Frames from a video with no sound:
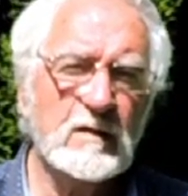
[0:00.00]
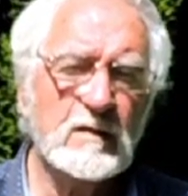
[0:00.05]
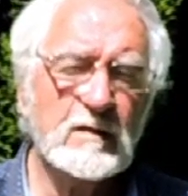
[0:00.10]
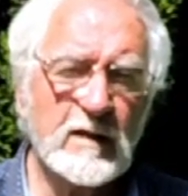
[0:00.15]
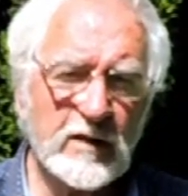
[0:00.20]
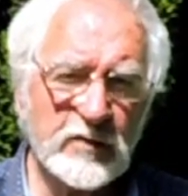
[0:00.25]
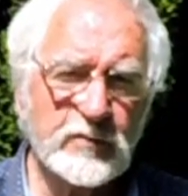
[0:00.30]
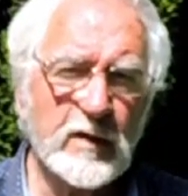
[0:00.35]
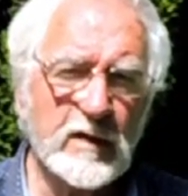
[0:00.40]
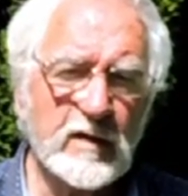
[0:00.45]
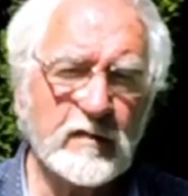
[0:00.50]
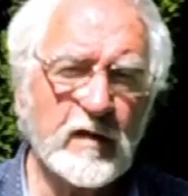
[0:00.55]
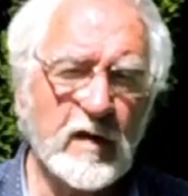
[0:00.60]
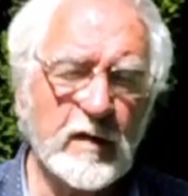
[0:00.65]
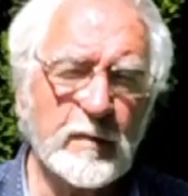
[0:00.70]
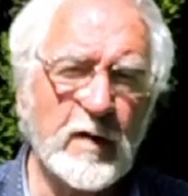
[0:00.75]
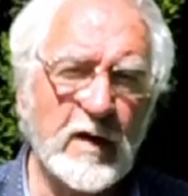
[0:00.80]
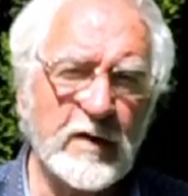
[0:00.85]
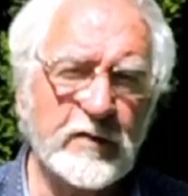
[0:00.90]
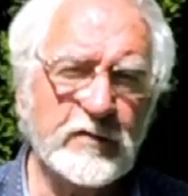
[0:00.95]
And that's where the
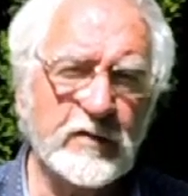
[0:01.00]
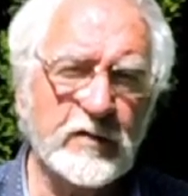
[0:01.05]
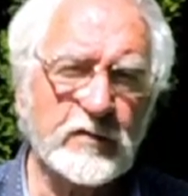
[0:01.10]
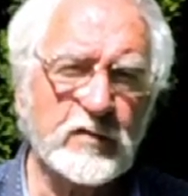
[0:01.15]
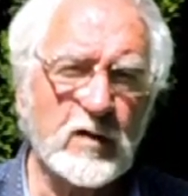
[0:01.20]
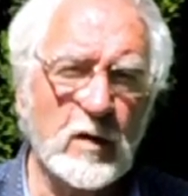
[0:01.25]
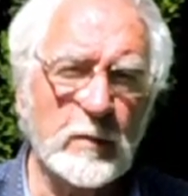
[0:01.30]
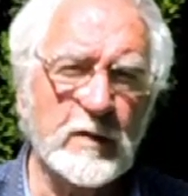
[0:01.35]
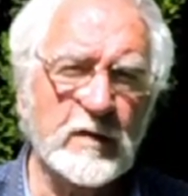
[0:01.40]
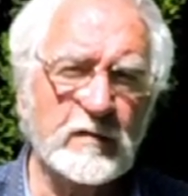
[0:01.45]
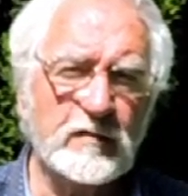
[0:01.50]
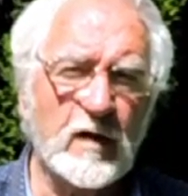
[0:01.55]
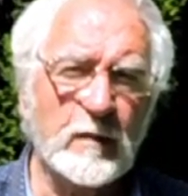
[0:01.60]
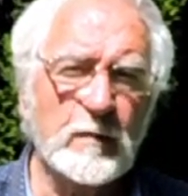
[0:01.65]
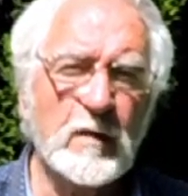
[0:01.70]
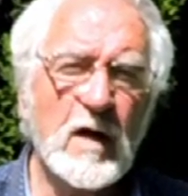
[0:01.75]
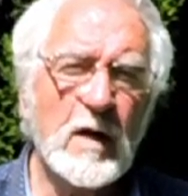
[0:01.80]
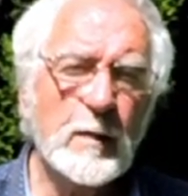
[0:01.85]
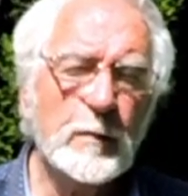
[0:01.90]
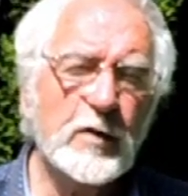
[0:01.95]
vibration is coming from.
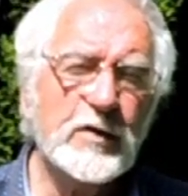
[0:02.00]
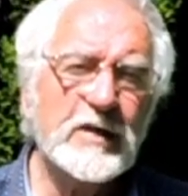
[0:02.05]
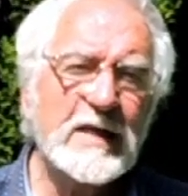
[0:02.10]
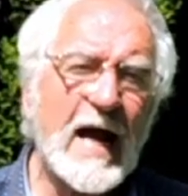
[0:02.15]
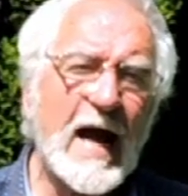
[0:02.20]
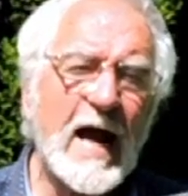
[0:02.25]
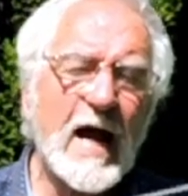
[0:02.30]
But the